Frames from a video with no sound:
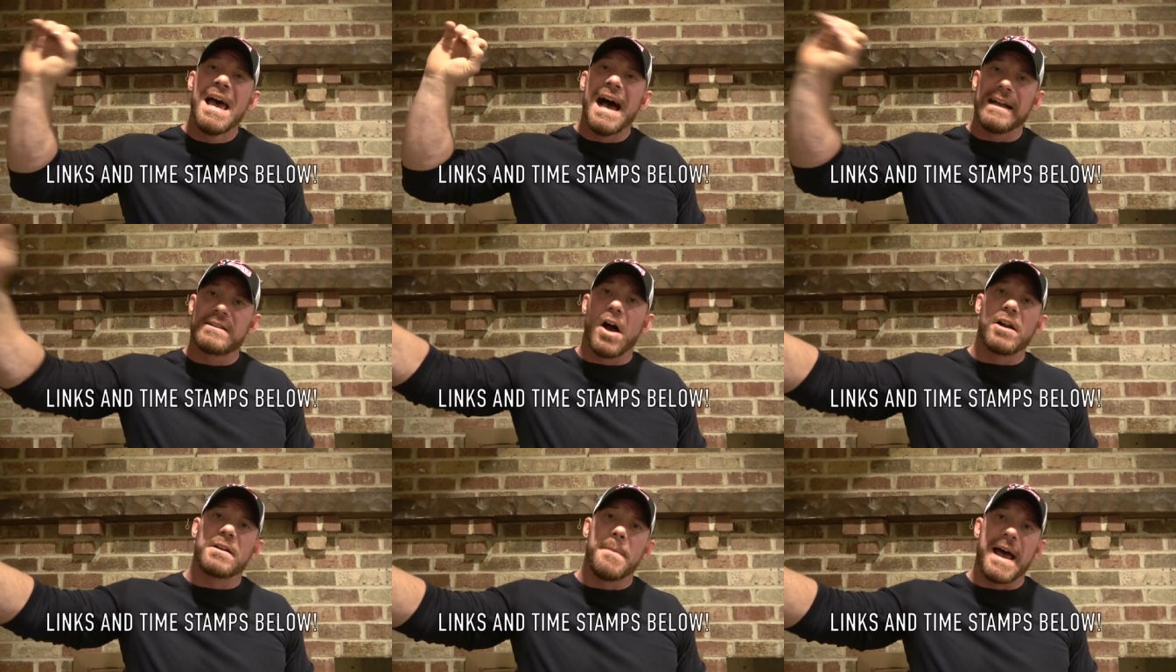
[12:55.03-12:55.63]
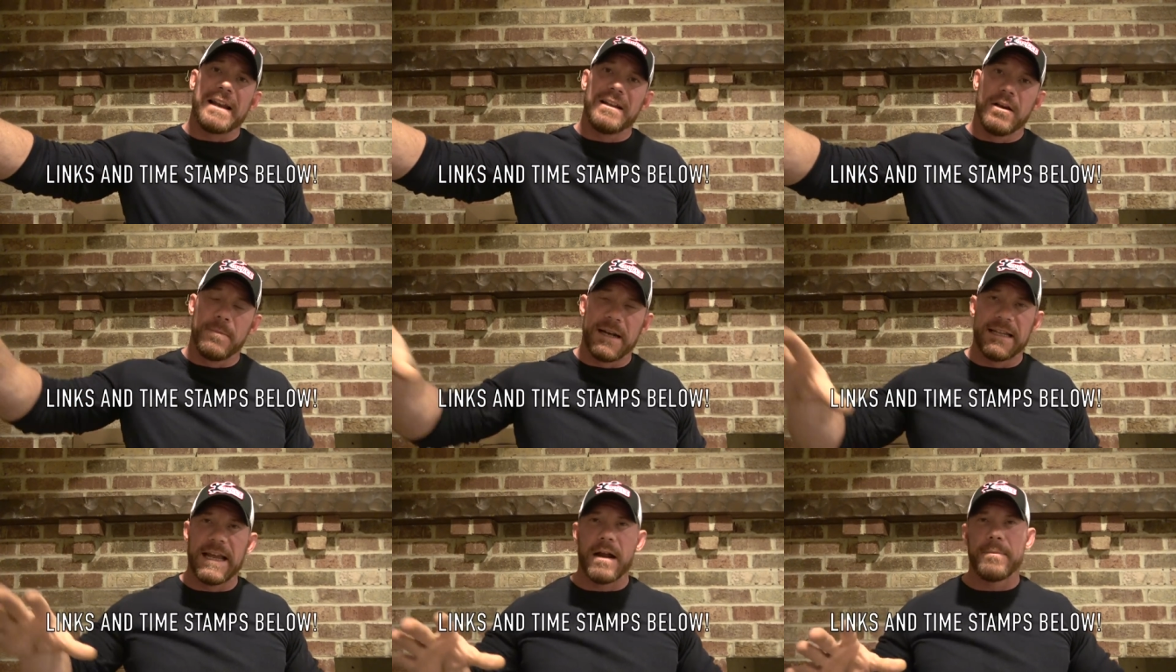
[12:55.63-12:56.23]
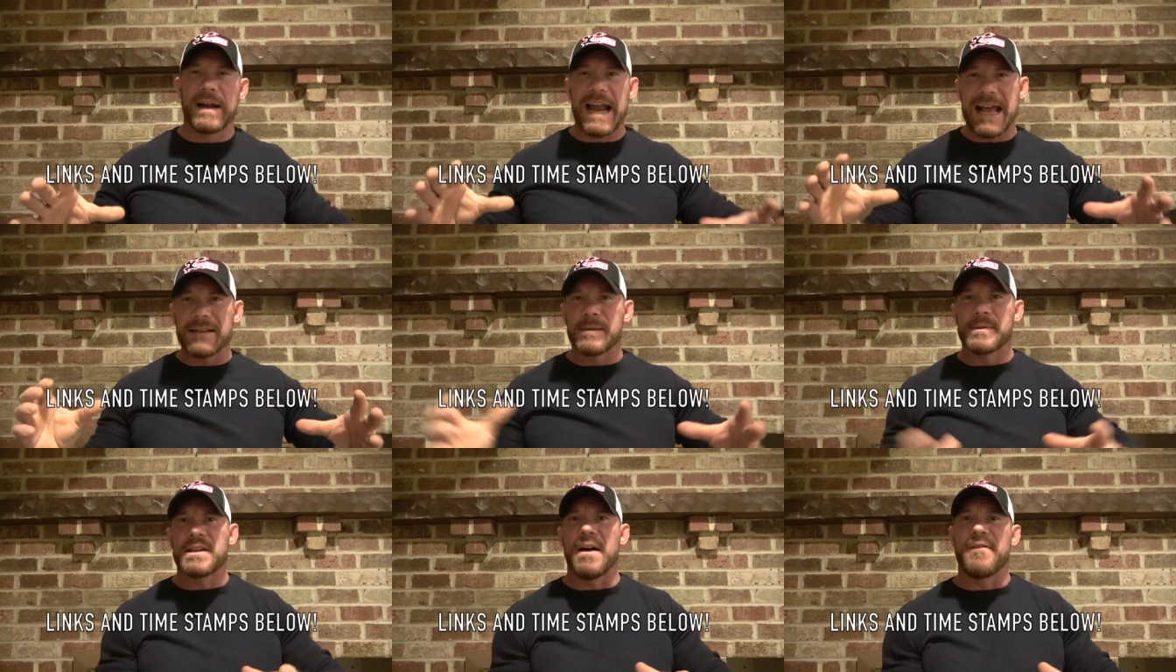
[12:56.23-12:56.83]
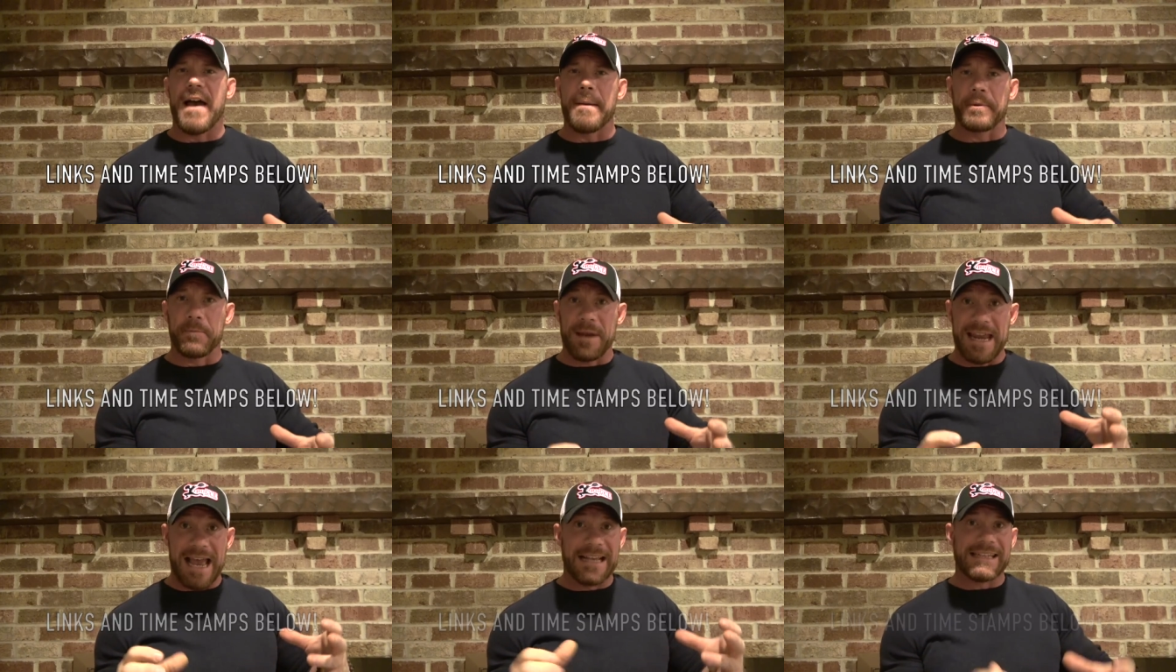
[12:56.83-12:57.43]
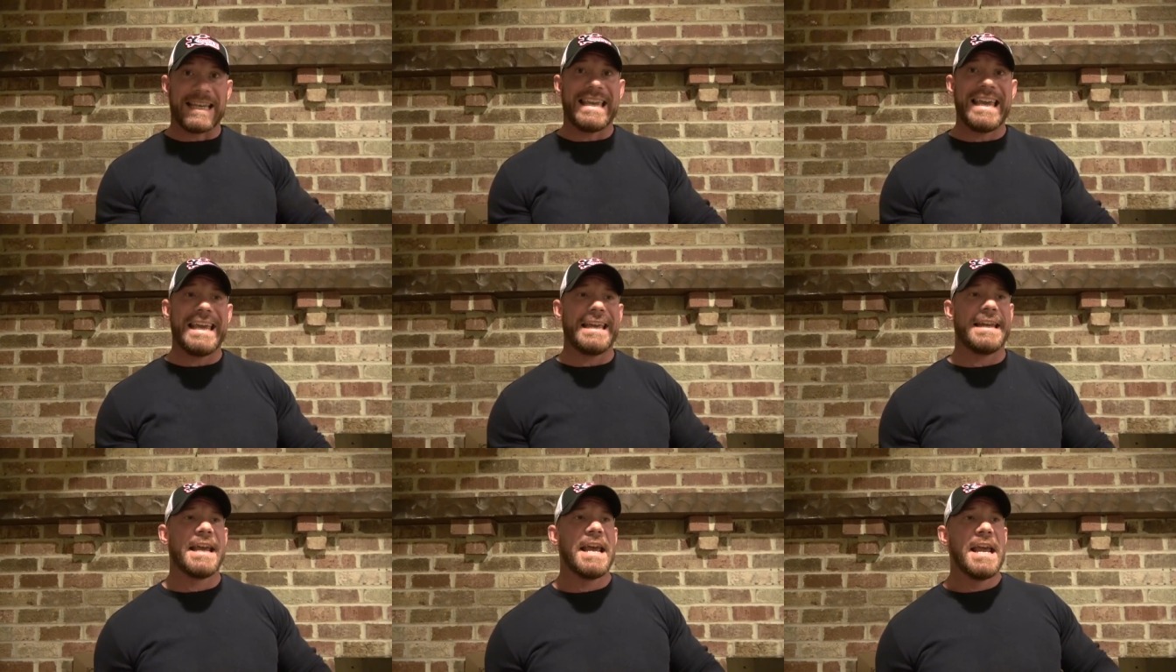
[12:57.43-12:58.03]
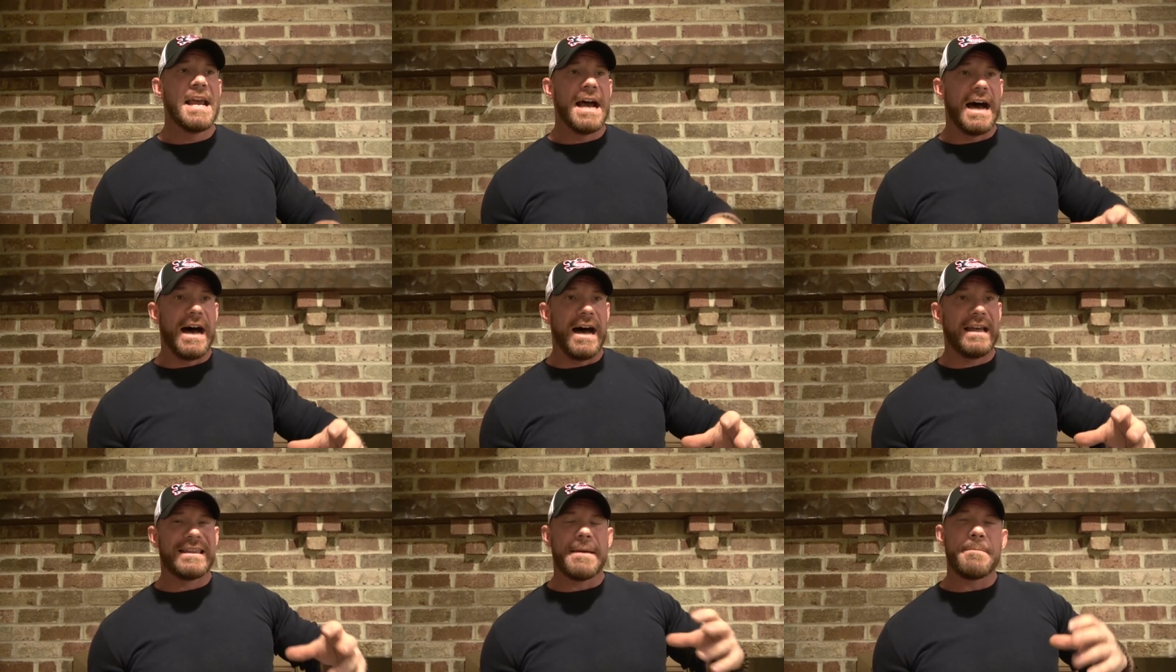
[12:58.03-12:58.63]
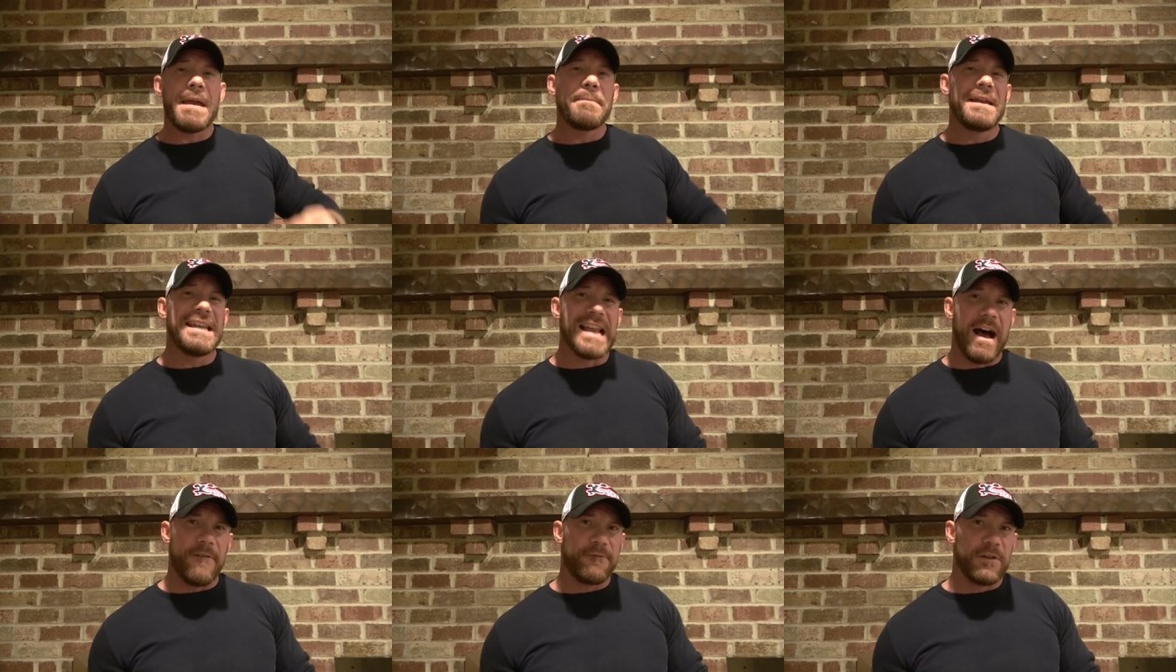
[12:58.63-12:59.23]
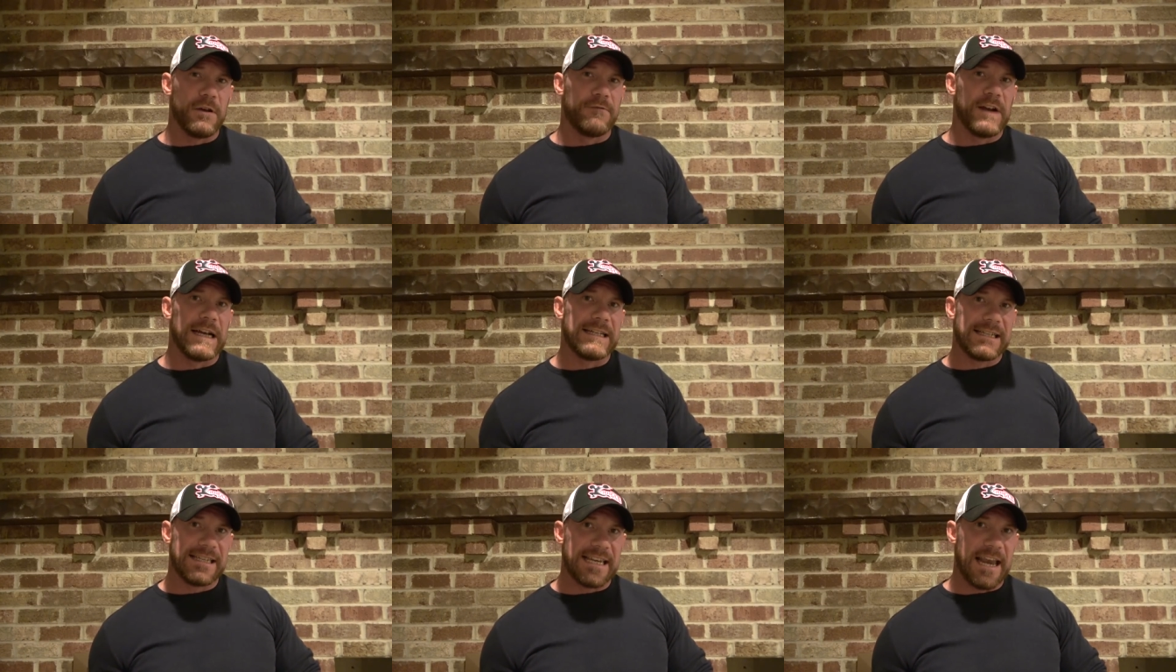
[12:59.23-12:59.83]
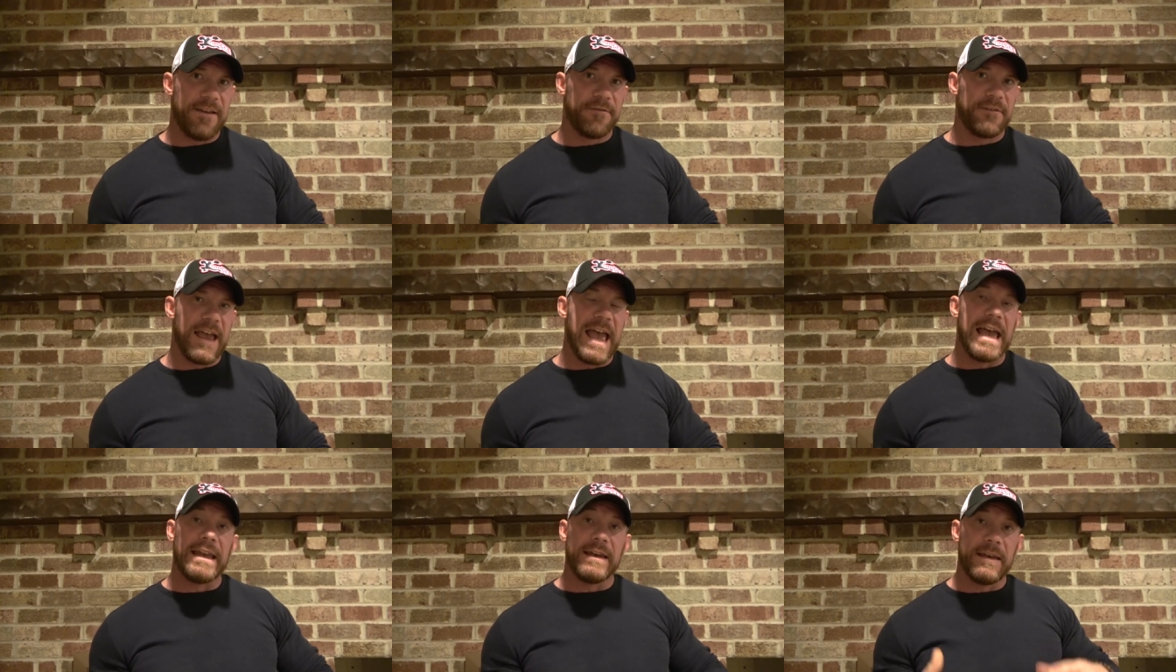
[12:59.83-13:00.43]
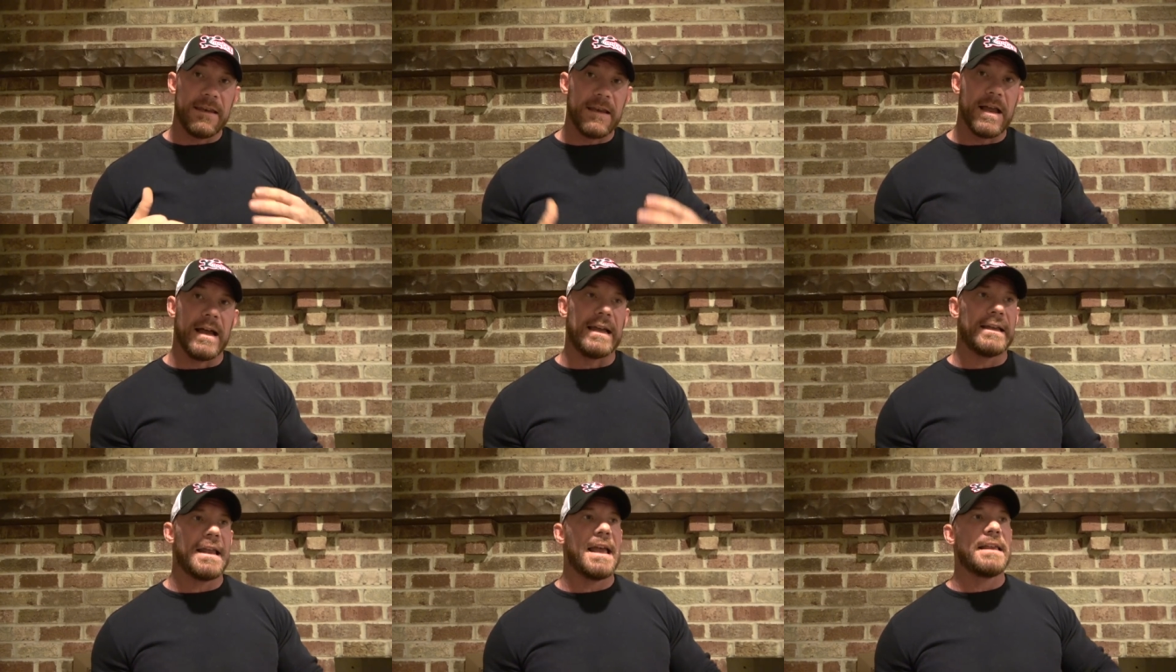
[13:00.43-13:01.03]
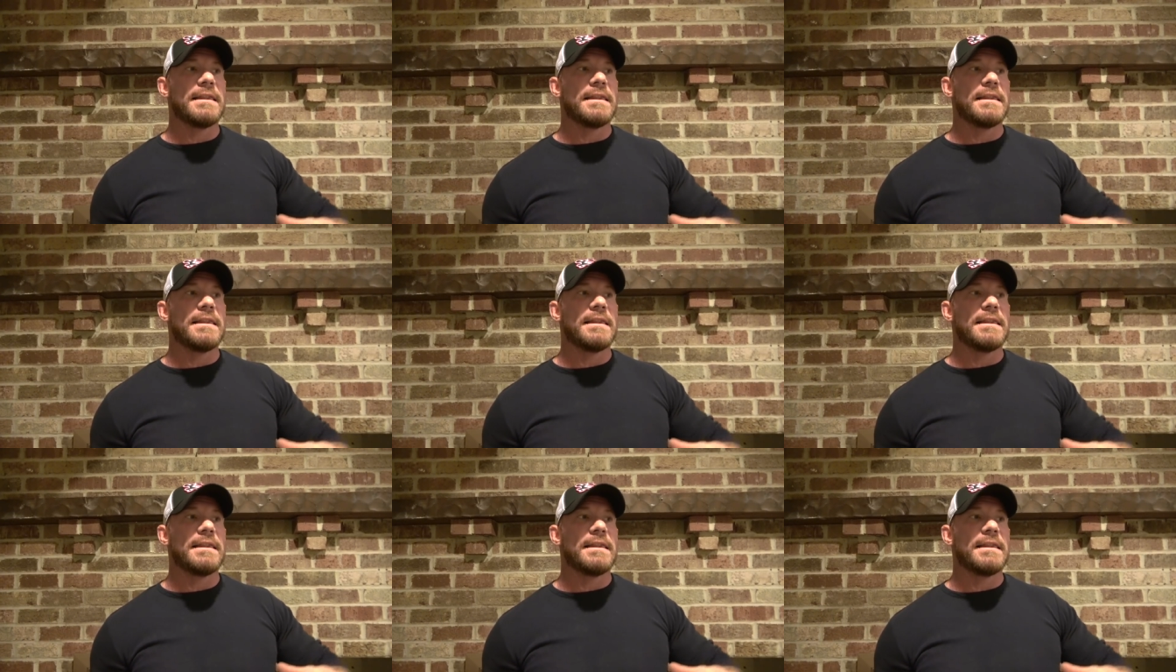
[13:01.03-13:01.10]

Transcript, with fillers: I talked about it a little bit in there, but I had some stuff happen to me as a kid uh, that made me not feel very safe at night.